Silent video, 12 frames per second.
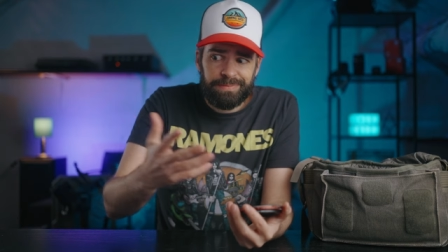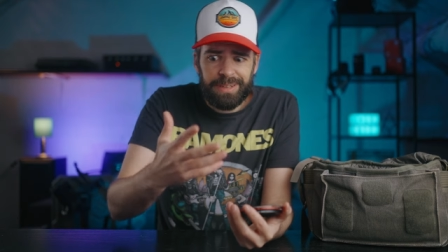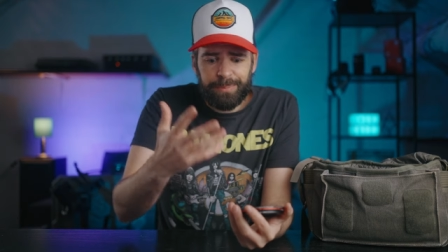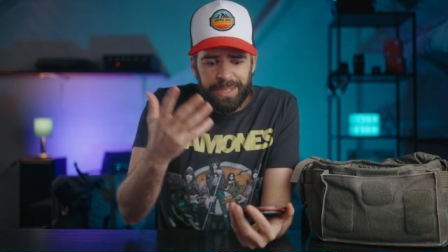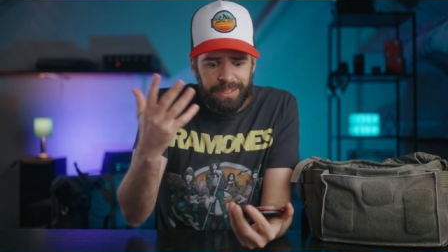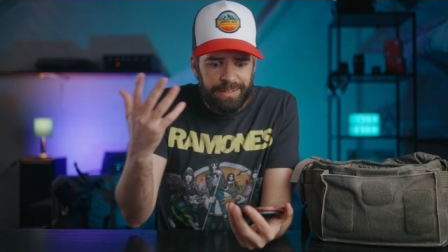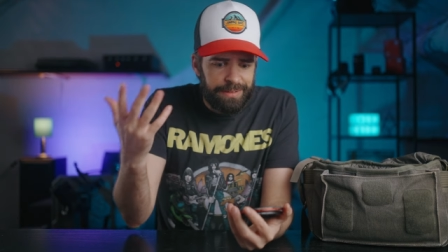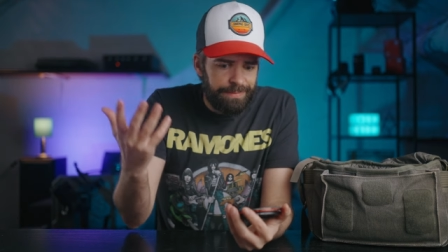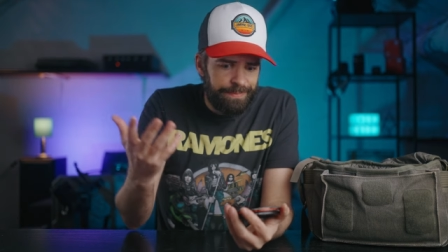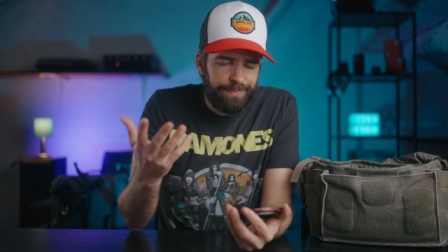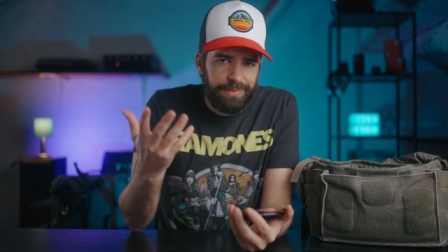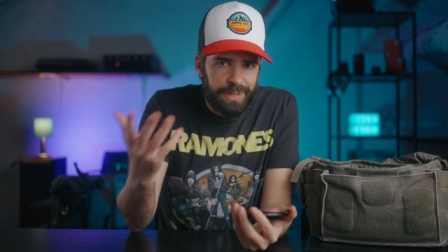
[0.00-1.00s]
I mean,
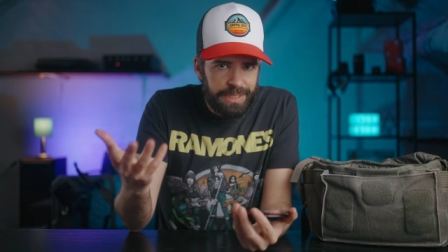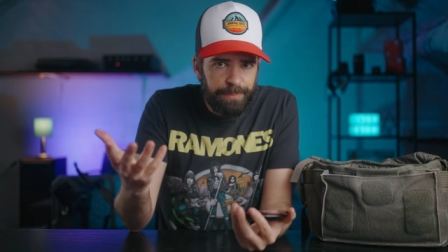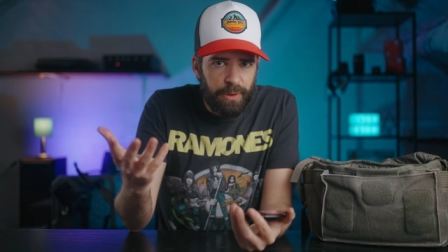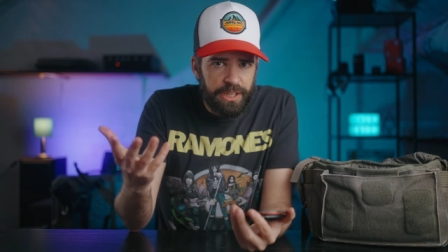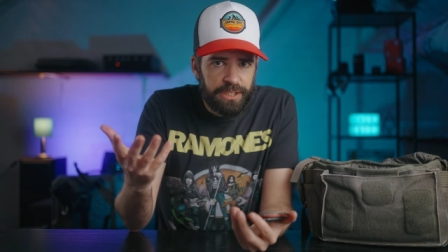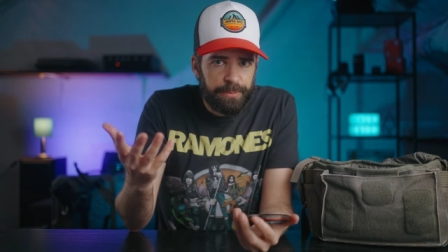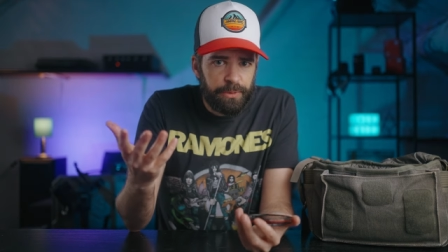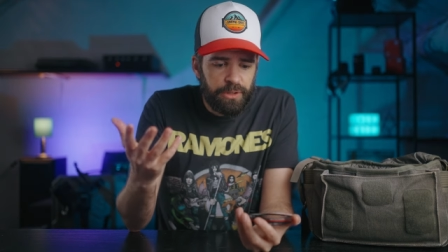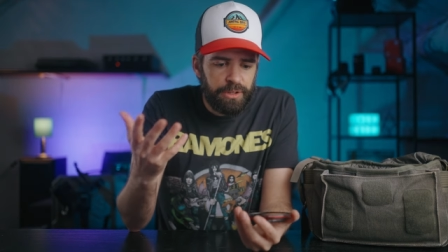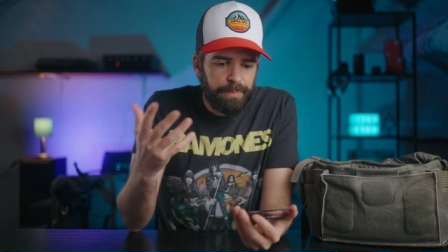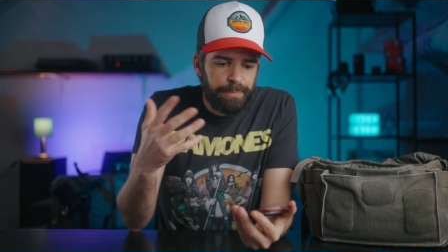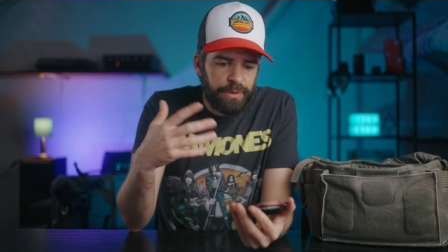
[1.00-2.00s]
it's
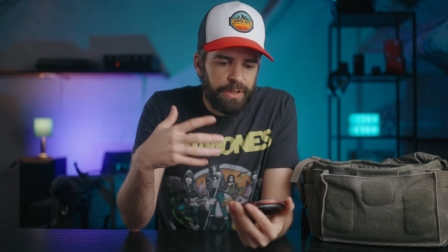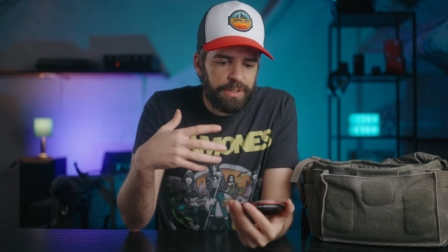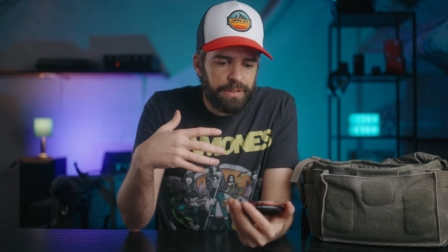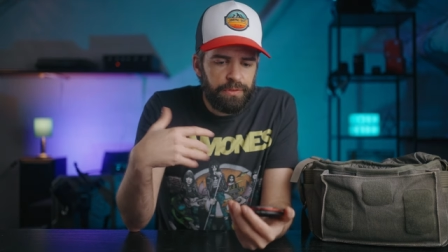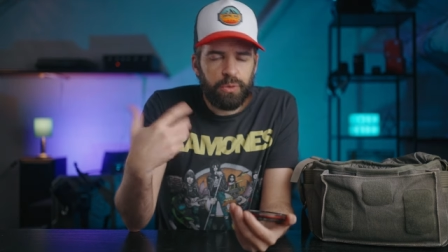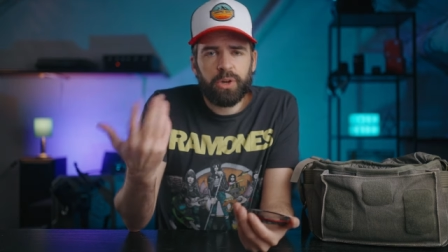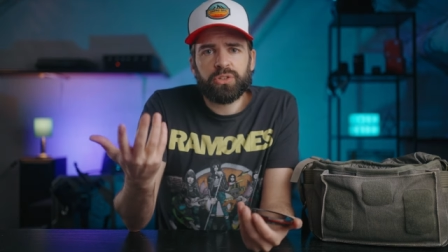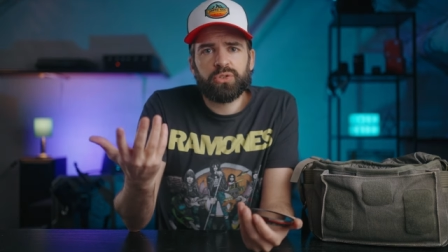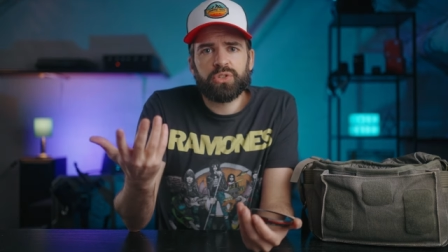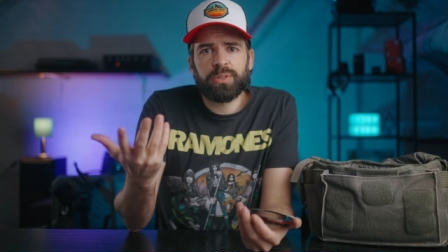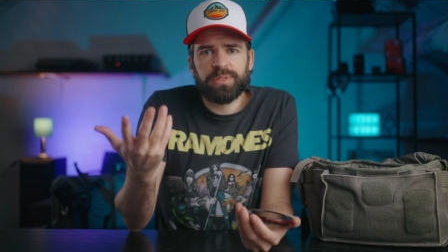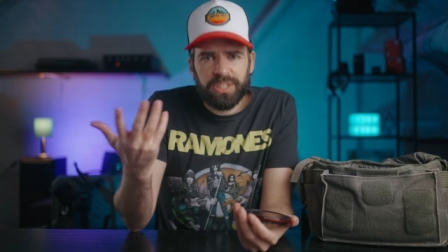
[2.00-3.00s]
possible, but if you want to
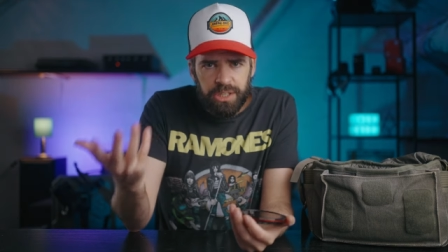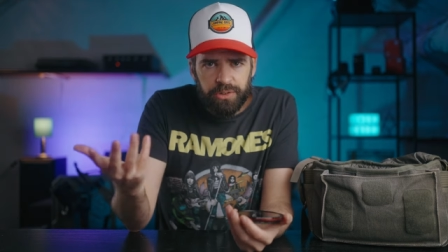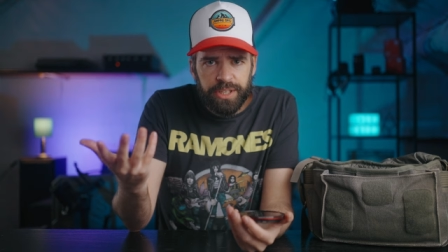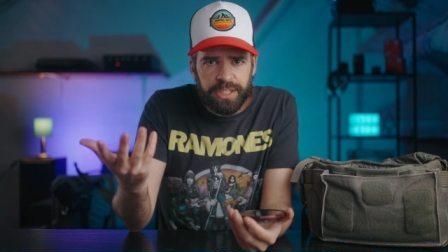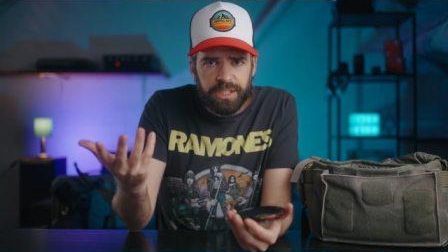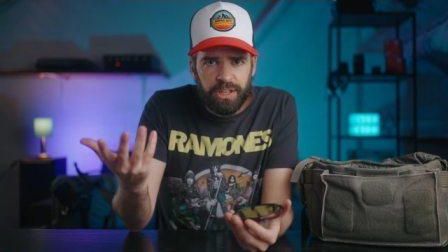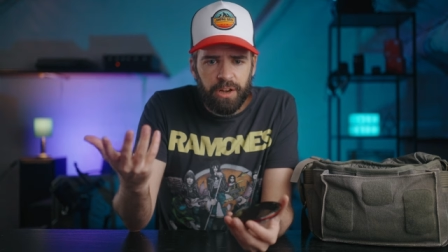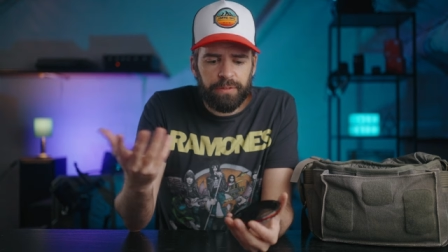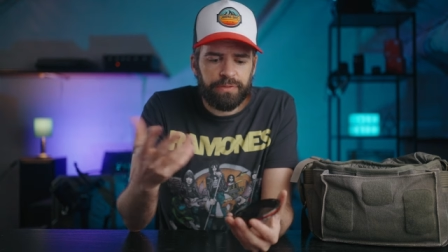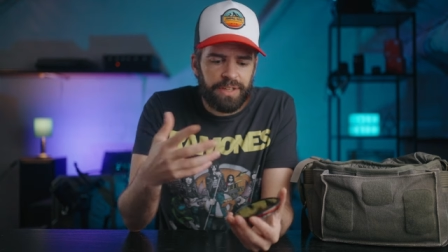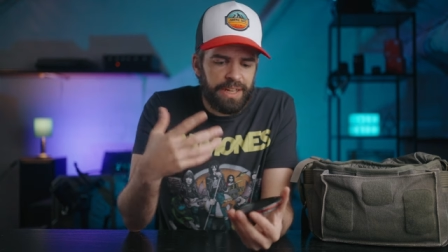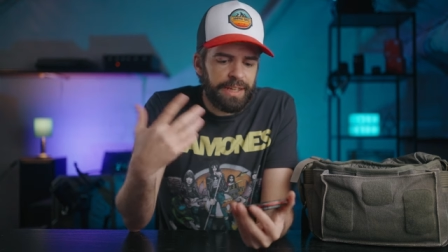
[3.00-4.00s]
do some serious
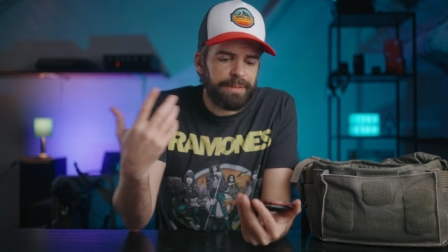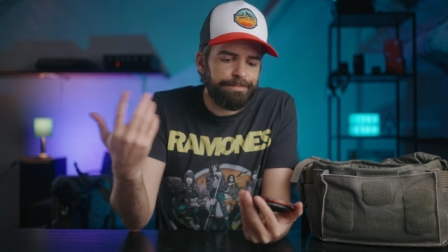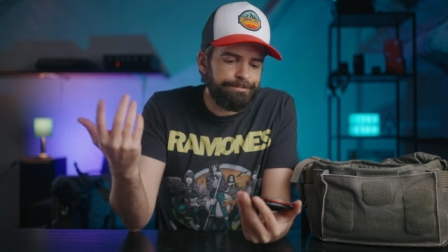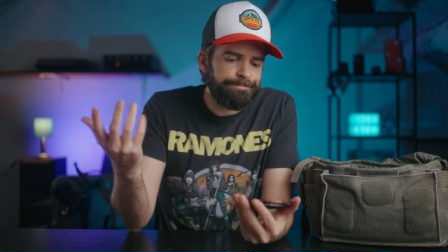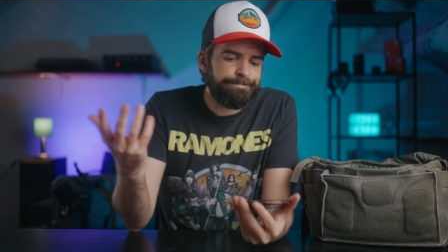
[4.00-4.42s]
stuff, then